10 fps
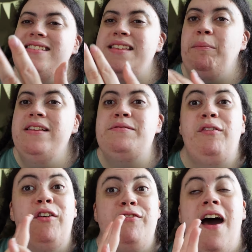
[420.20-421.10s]
December. So
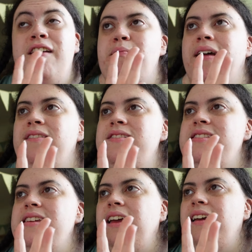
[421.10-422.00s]
we've got 5
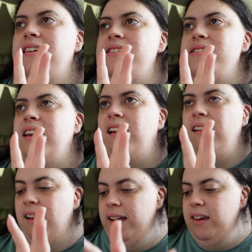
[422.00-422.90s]
months.
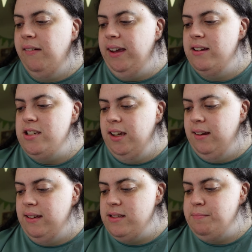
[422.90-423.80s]
So I know I could do
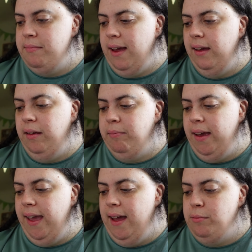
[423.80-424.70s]
this in
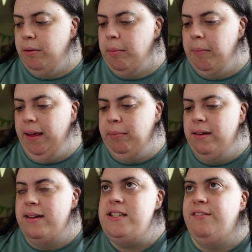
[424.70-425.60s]
my head probably, but
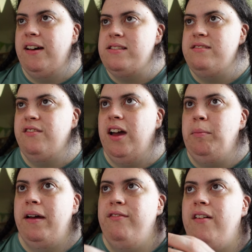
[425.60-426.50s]
90,000
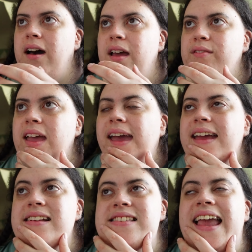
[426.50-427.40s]
divided by five
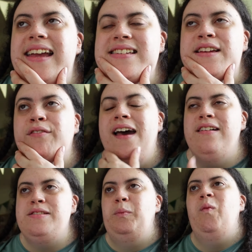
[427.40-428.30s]
is
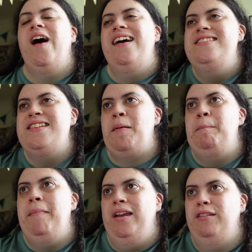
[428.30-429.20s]
18,000 words a
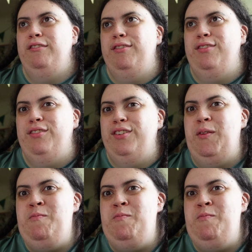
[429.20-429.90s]
month.